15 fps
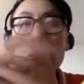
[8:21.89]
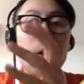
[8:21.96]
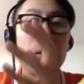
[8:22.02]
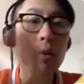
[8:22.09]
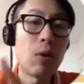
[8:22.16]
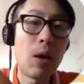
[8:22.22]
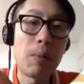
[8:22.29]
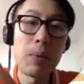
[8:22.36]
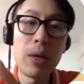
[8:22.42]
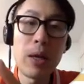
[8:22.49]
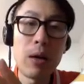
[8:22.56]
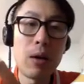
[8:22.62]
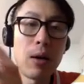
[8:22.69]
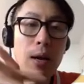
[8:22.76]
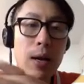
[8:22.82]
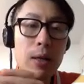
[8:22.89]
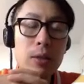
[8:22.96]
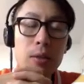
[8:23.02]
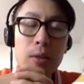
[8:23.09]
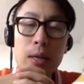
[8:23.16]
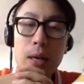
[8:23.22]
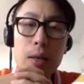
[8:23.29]
The crop planner
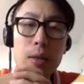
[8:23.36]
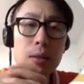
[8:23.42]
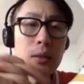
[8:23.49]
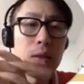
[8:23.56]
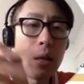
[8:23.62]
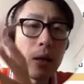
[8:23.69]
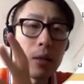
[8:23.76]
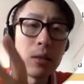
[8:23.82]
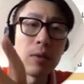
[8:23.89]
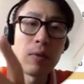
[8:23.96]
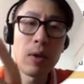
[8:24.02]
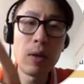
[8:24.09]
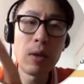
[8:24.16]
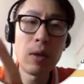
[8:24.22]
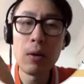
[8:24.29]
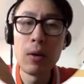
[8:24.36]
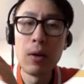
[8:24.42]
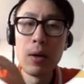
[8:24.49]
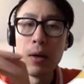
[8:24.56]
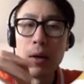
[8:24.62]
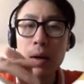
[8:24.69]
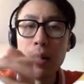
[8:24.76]
actually has tons of other
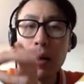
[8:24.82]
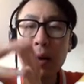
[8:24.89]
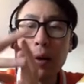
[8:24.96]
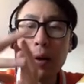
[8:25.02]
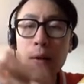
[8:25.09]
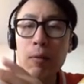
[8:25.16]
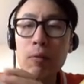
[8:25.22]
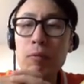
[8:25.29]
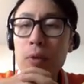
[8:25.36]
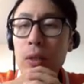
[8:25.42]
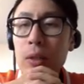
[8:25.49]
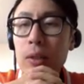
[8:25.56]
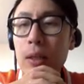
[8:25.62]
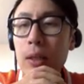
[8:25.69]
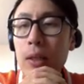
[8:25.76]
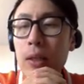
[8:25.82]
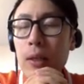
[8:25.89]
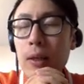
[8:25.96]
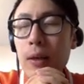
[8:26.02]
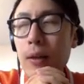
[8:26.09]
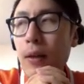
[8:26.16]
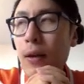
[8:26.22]
really
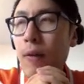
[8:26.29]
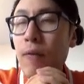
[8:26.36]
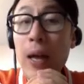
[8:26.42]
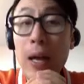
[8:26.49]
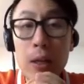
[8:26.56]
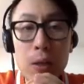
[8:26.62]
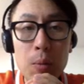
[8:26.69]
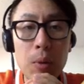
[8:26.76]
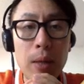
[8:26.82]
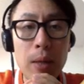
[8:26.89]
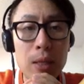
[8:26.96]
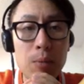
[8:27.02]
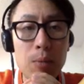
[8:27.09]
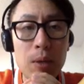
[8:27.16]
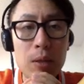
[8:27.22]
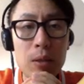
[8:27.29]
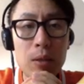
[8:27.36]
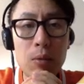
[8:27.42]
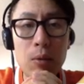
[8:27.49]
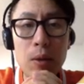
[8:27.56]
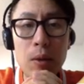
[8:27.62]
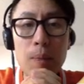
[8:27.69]
valuable aspects
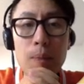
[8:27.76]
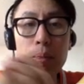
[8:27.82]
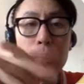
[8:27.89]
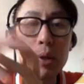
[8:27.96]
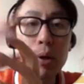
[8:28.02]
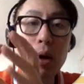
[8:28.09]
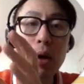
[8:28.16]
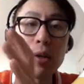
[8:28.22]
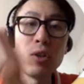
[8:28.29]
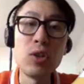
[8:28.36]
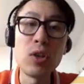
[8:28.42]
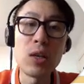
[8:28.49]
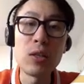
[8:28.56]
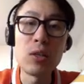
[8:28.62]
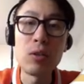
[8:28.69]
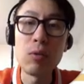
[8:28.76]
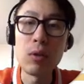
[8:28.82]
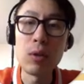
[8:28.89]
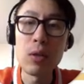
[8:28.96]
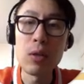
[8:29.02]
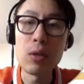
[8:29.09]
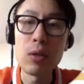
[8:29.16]
to it beyond just
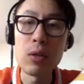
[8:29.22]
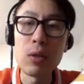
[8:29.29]
doing this